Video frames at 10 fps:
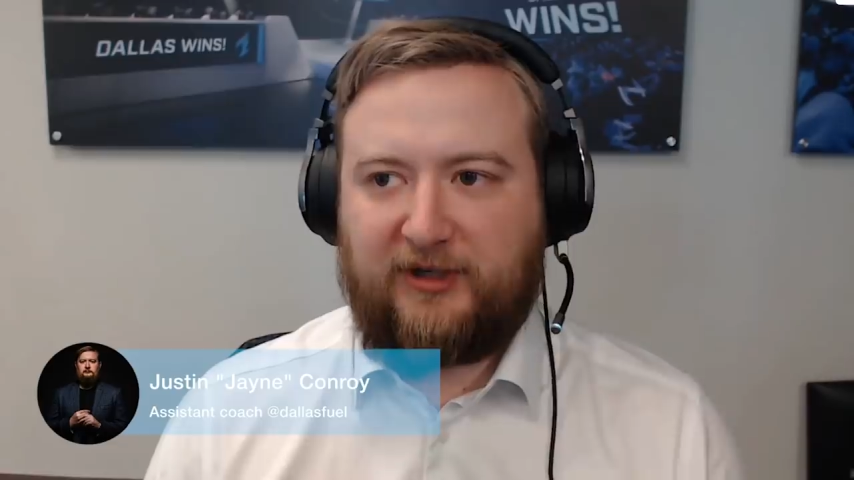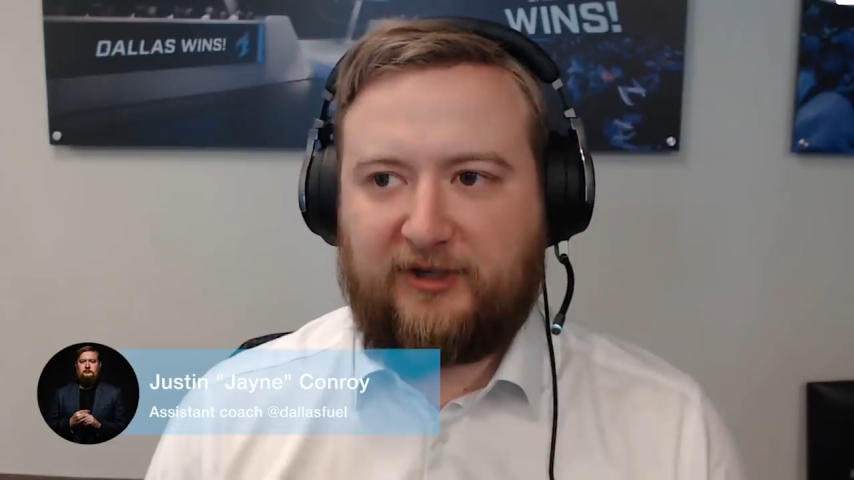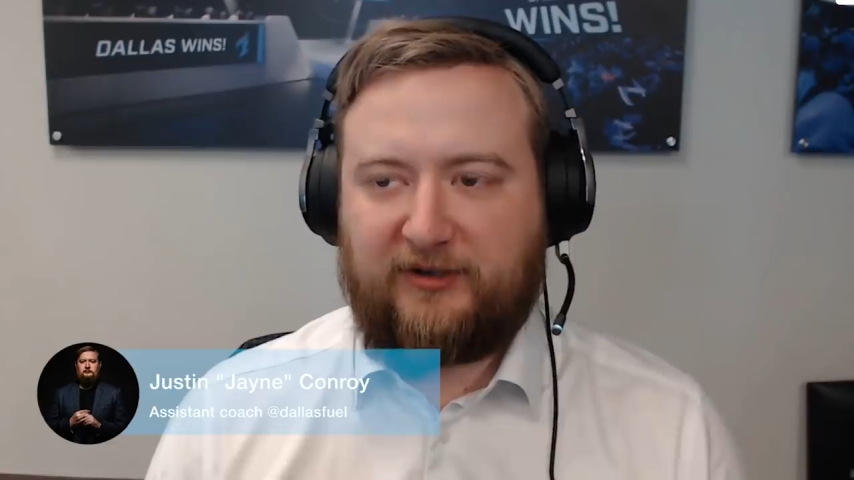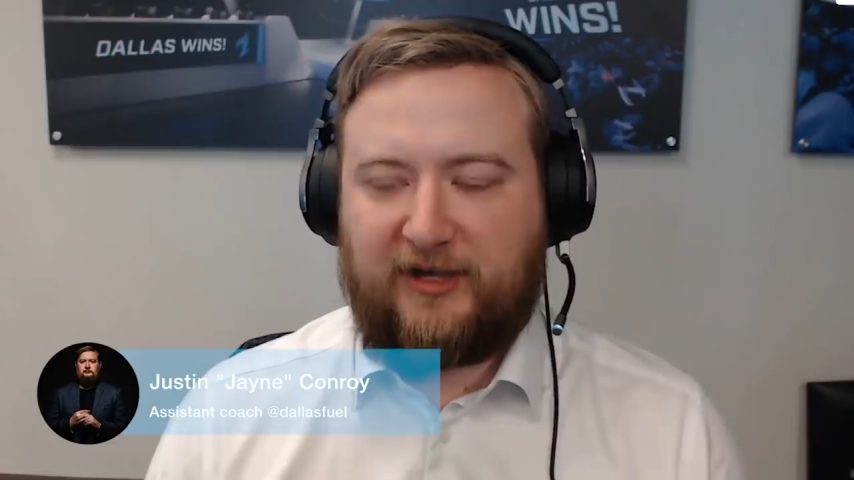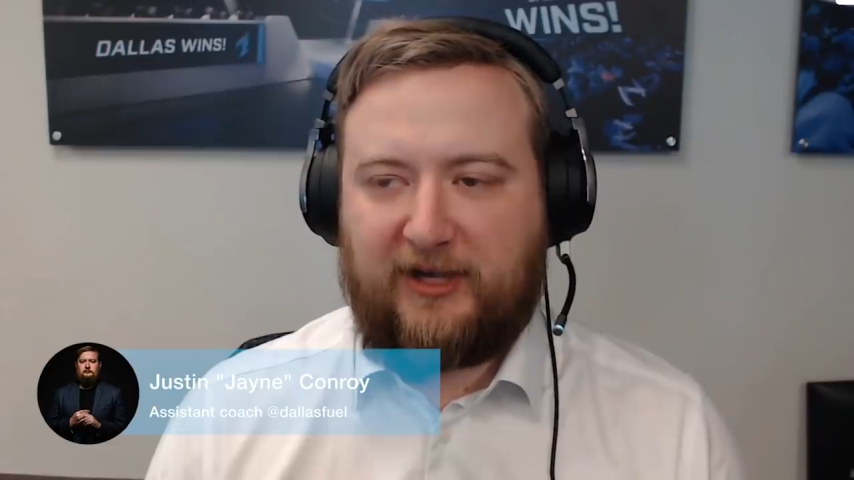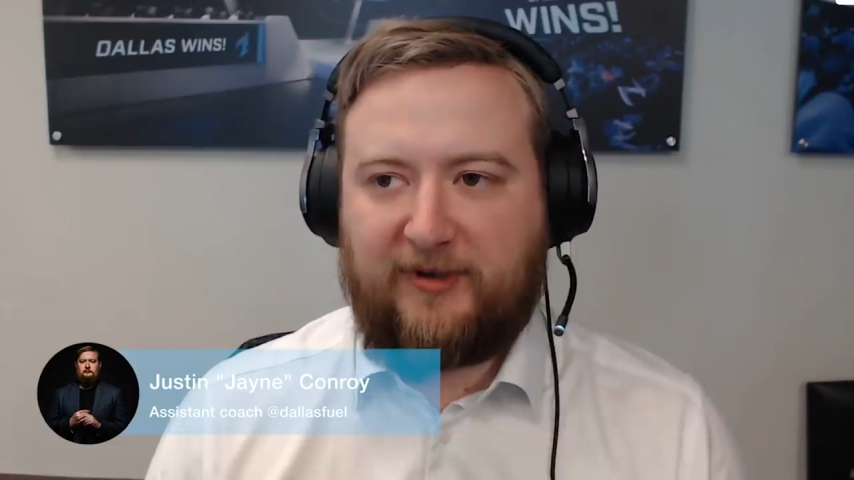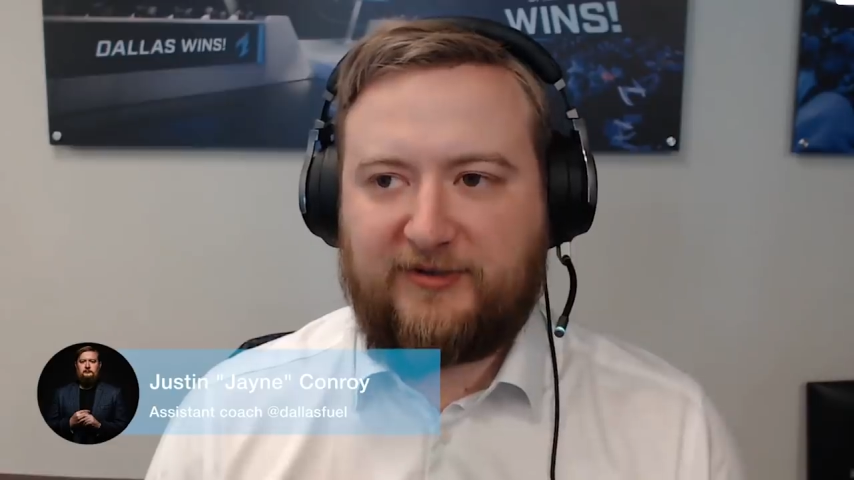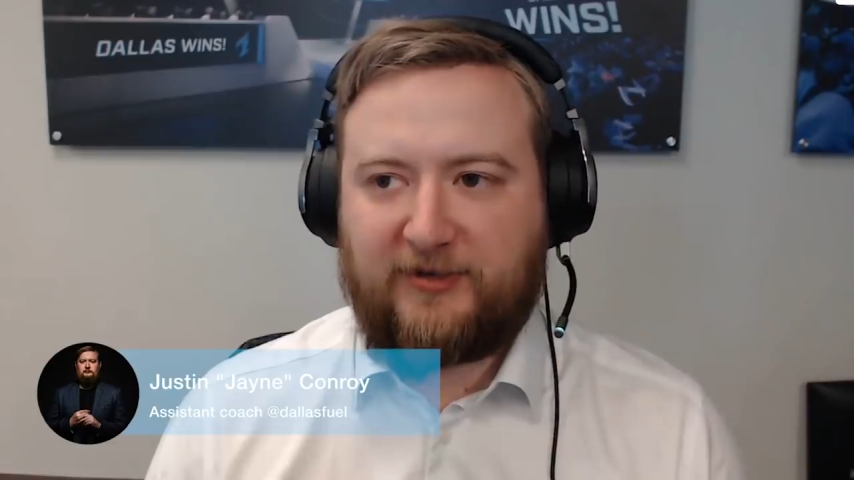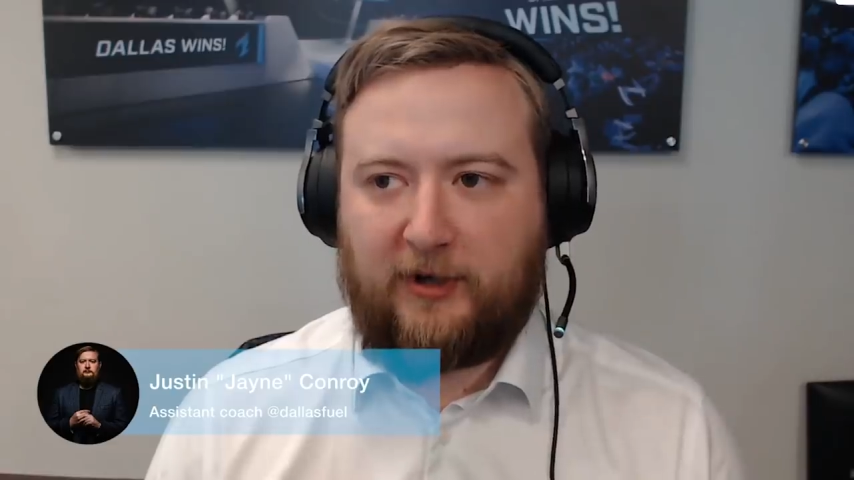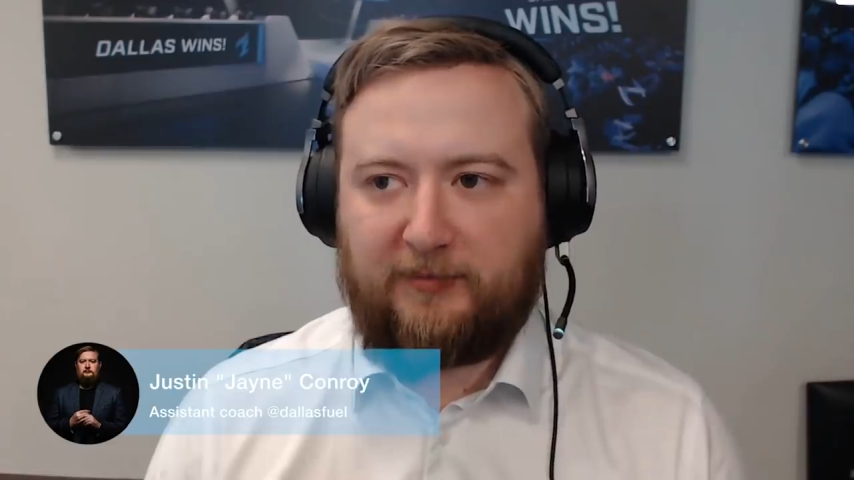looking at a game
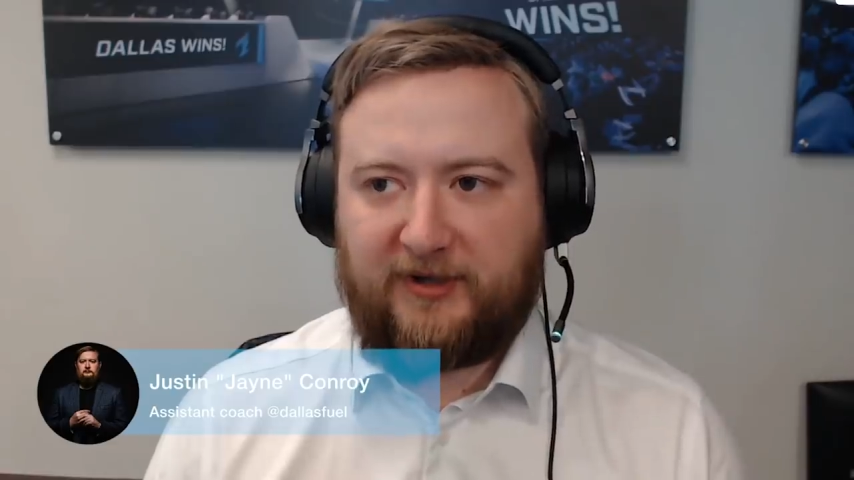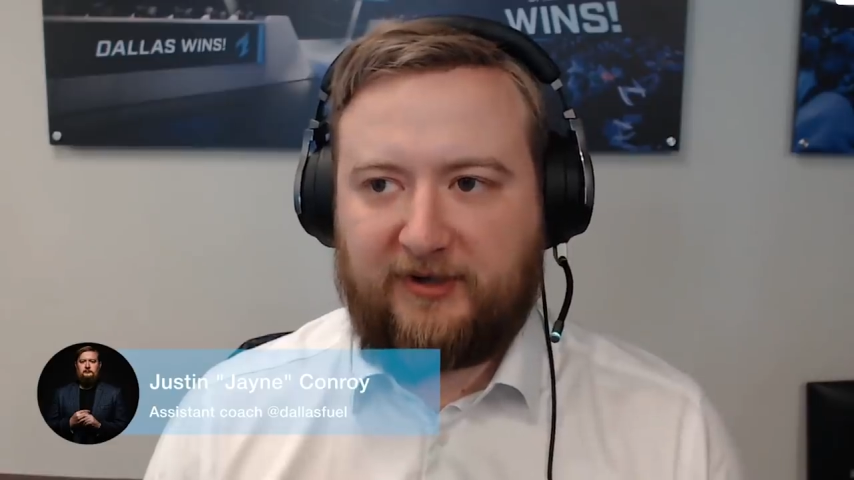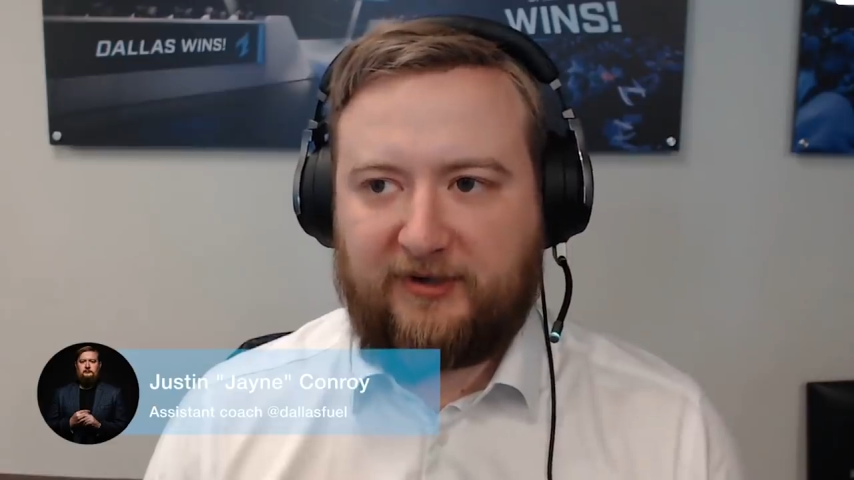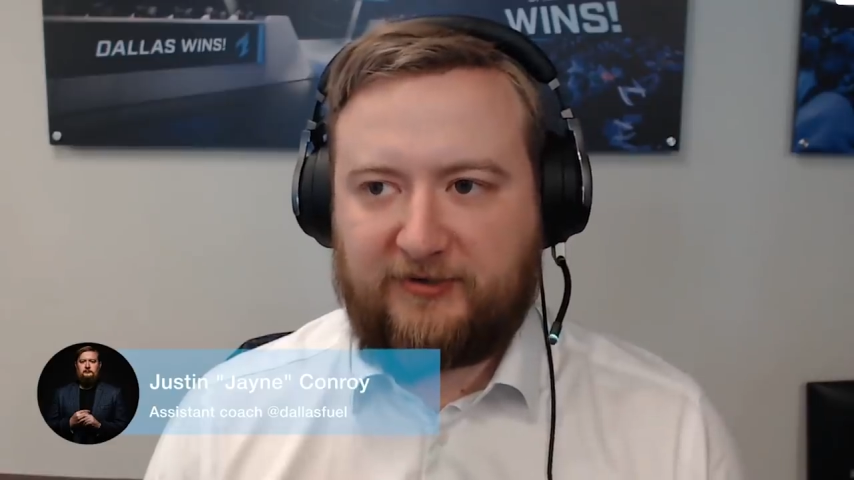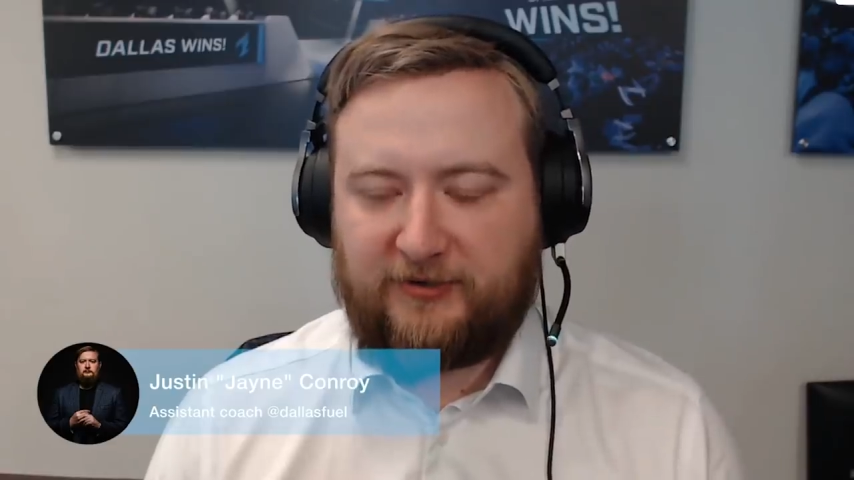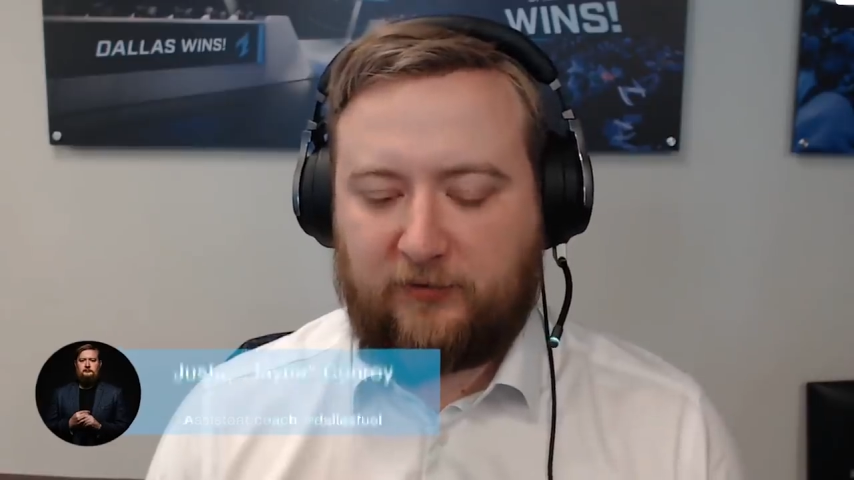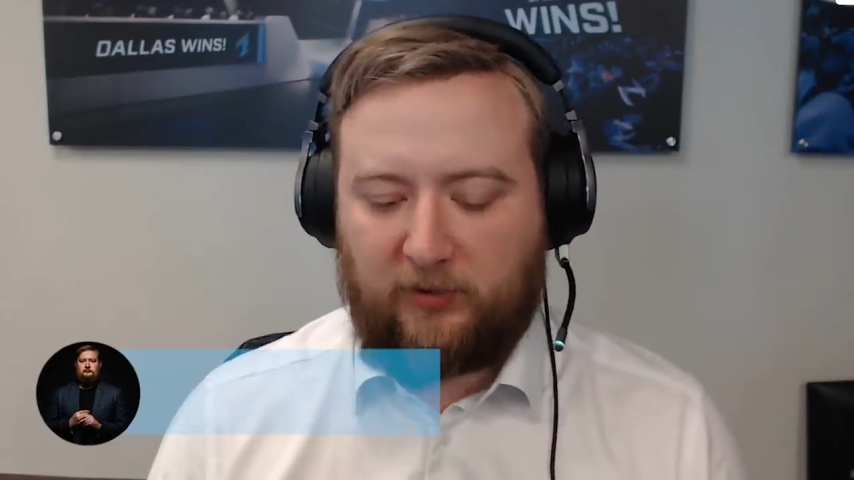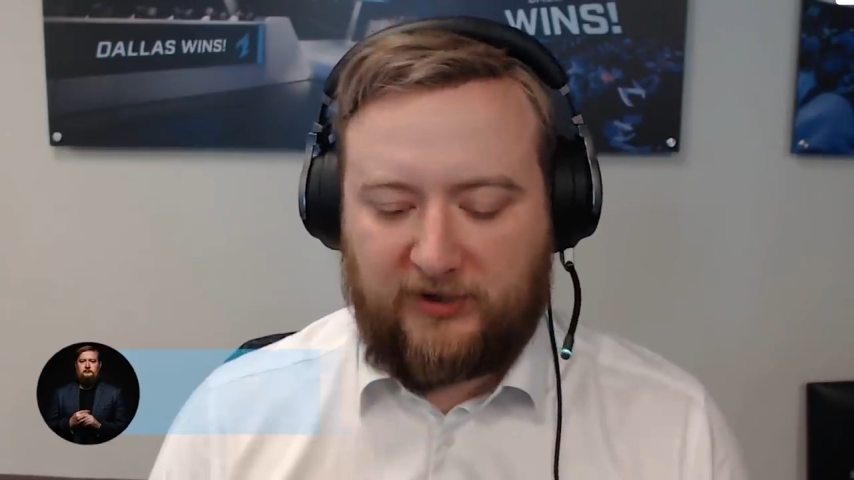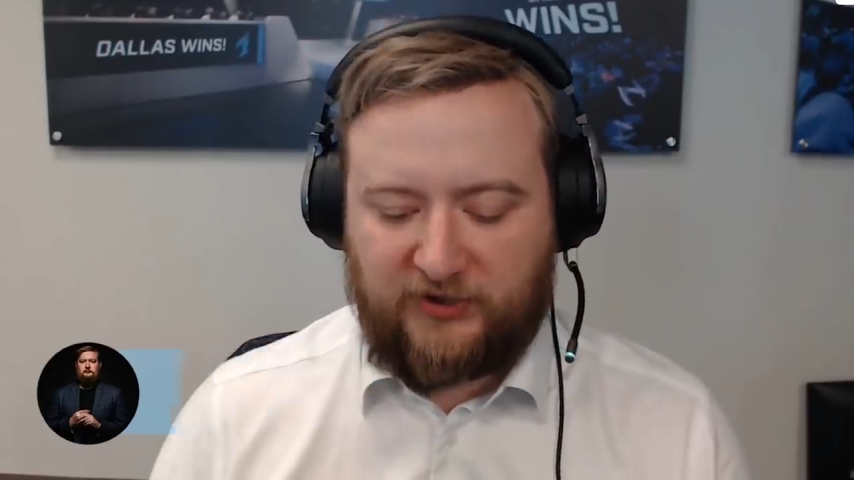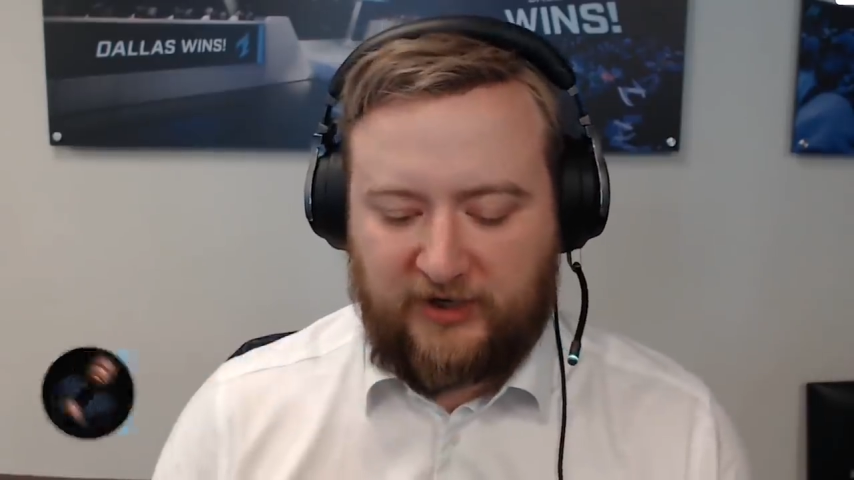as complicated as
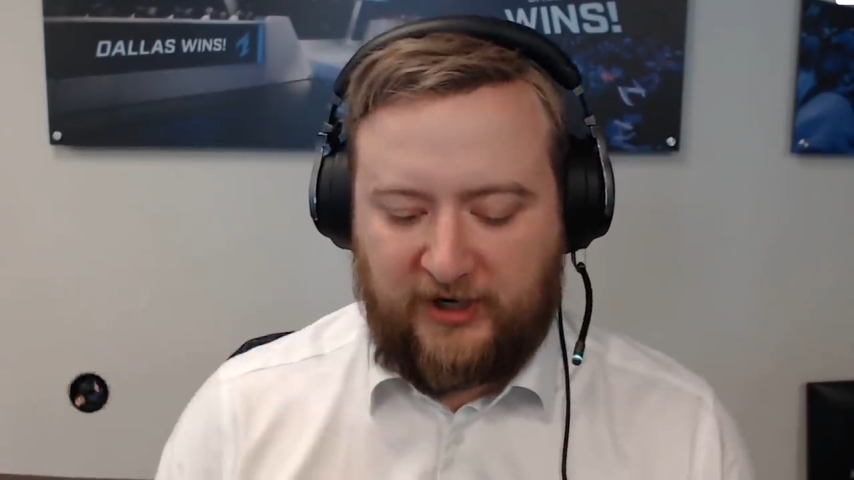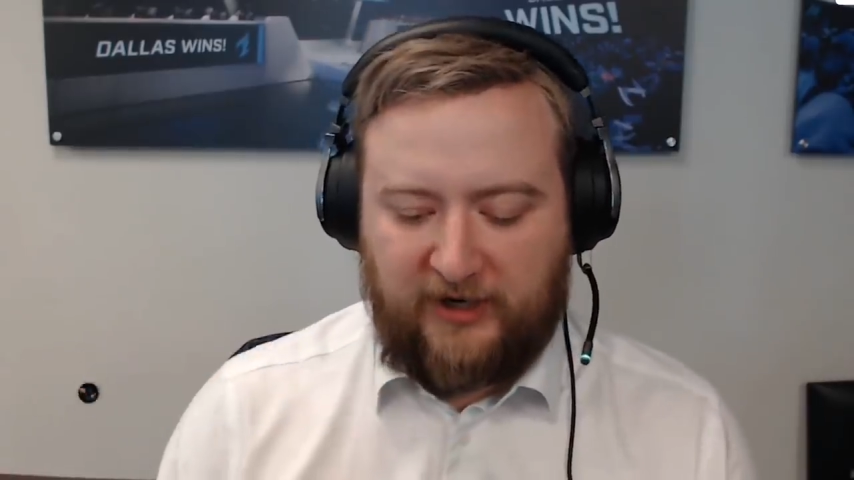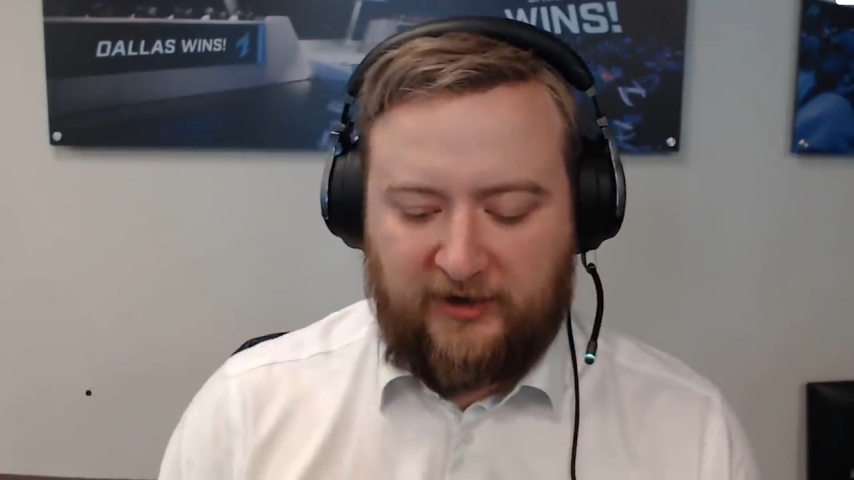Overwatch,